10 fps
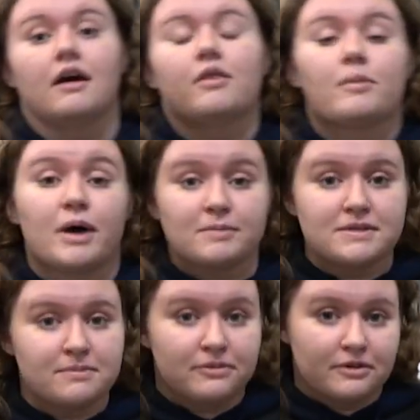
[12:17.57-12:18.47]
The
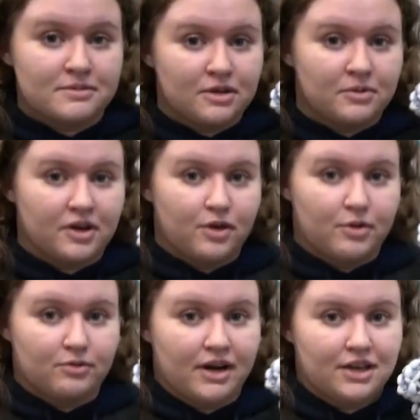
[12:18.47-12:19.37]
mops and brooms are where you
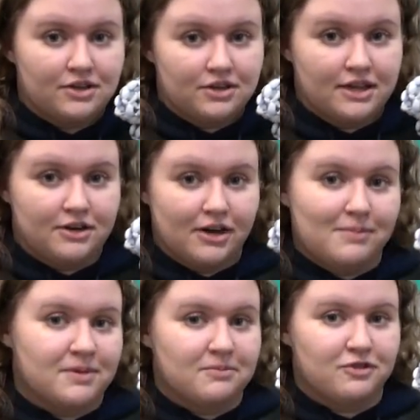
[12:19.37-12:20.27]
would regularly grab
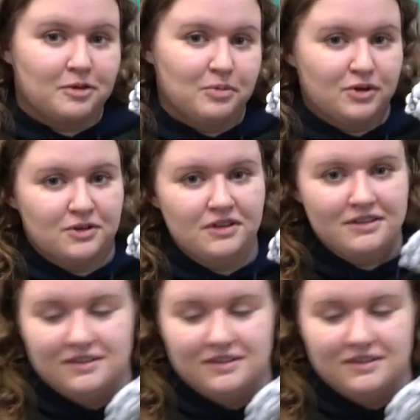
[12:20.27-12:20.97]
them for a pull.